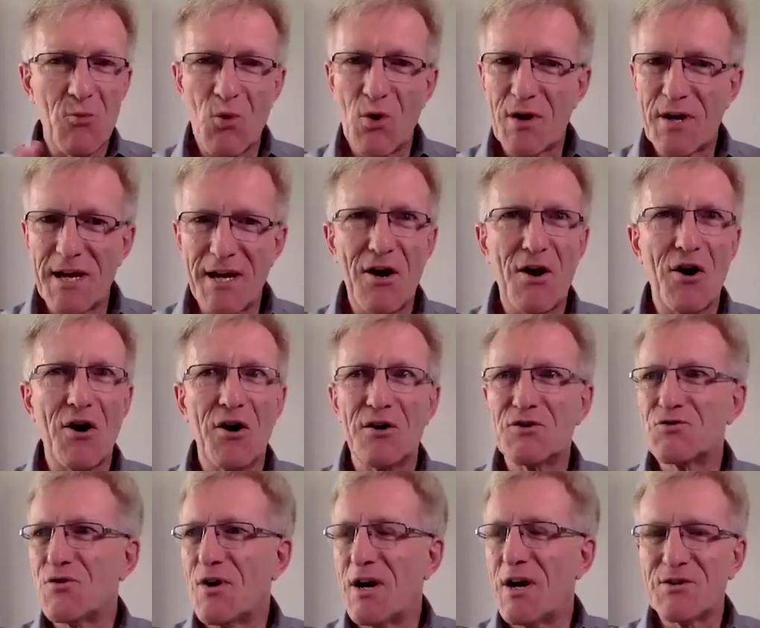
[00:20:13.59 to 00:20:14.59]
working
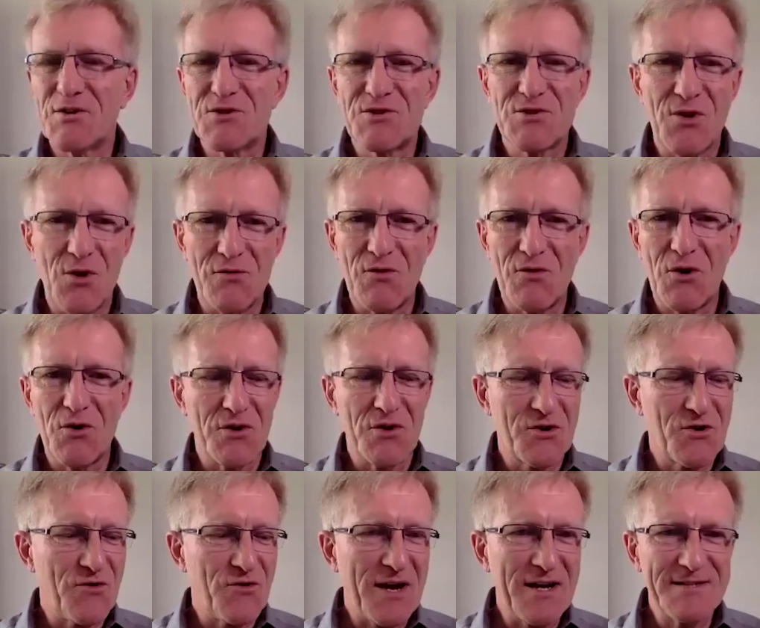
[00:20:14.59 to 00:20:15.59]
hard, trying to solve all the
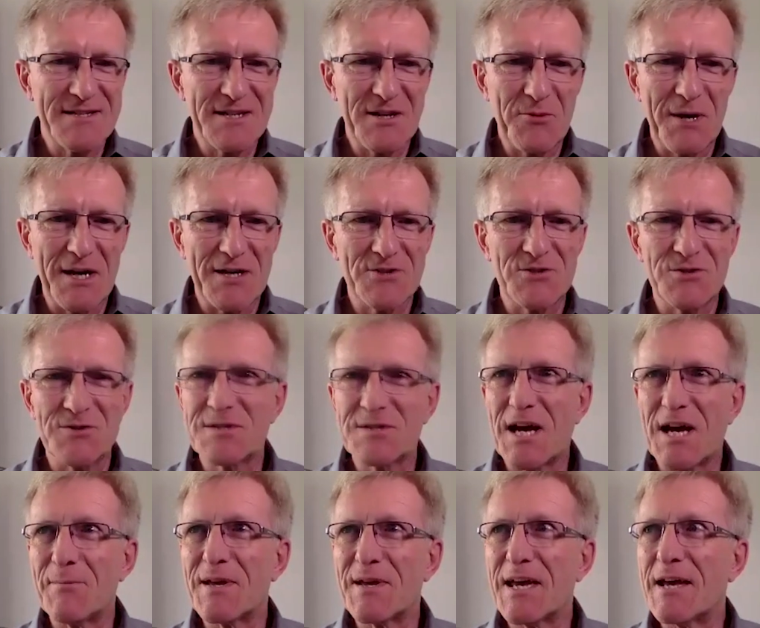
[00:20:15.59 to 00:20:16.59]
crazy questions
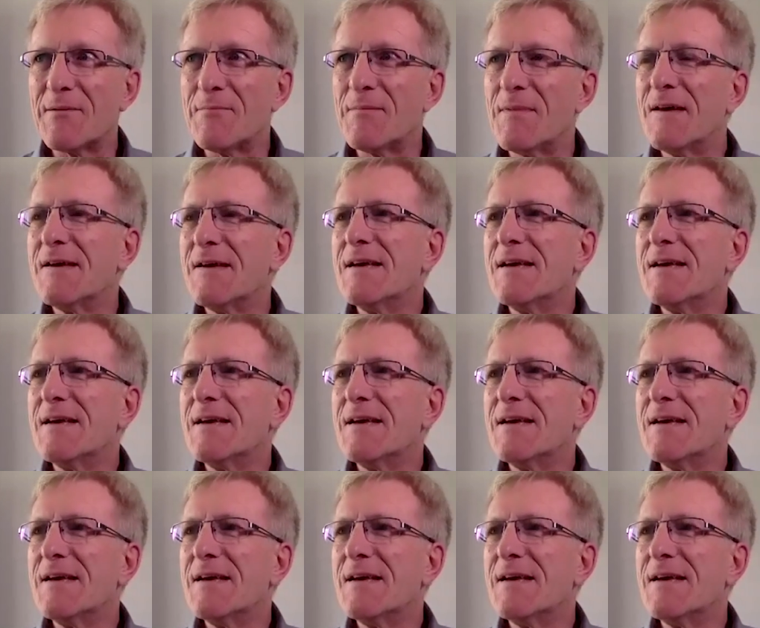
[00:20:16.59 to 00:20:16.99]
coming in.